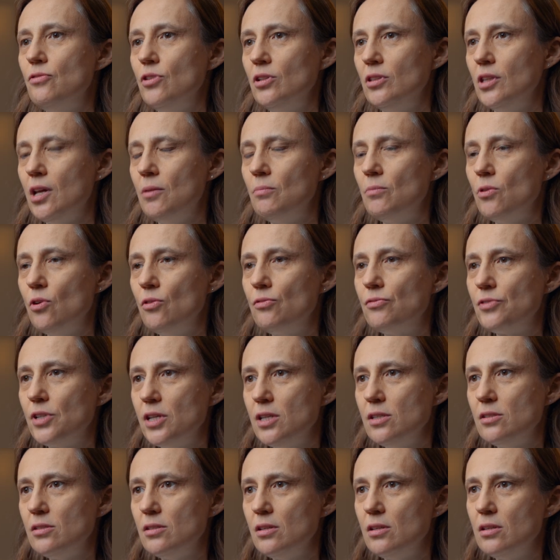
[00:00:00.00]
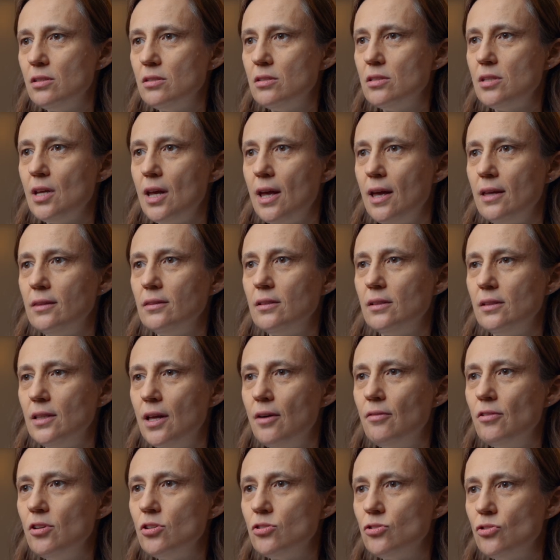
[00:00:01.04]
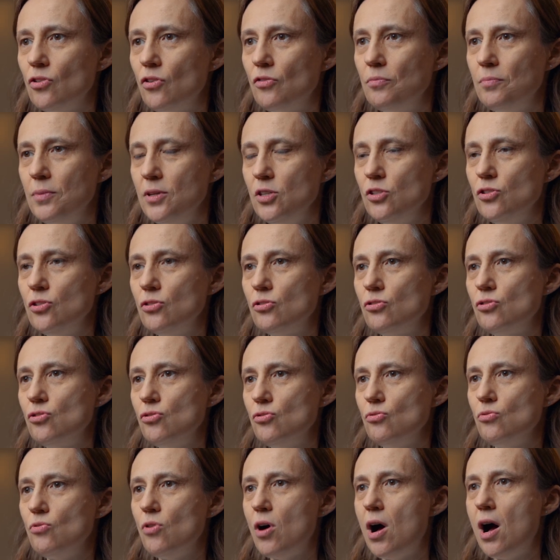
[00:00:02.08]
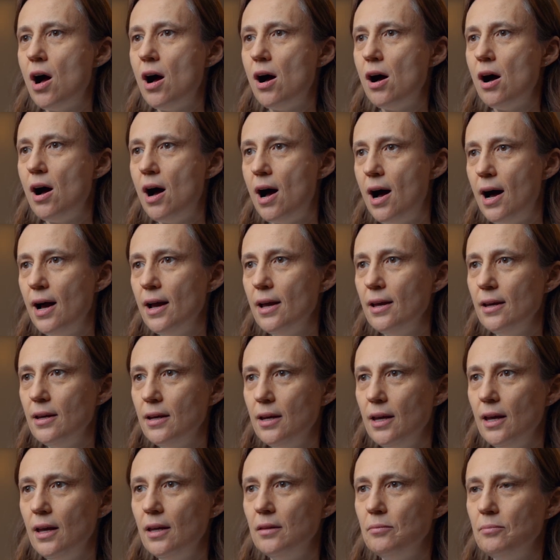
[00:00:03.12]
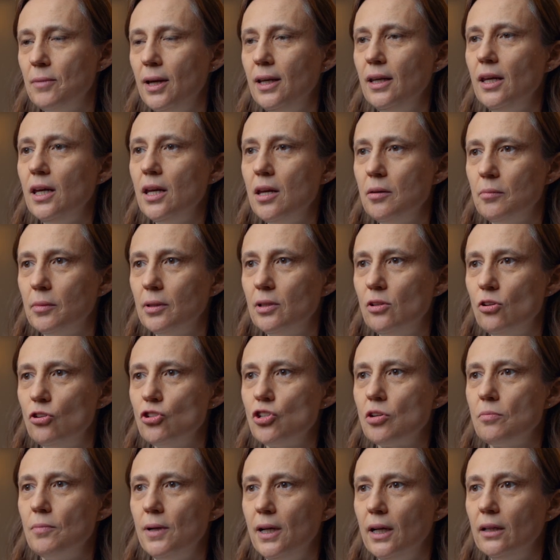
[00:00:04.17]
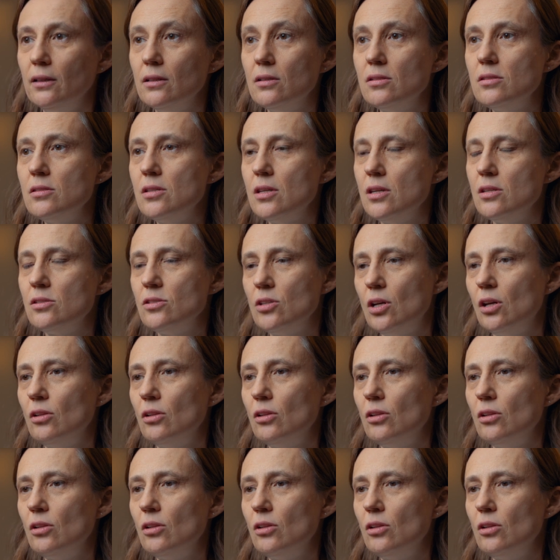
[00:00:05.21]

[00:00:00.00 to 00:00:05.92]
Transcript: for a number of reasons, and the levels of BCL2 are high in many hematologic malignancies,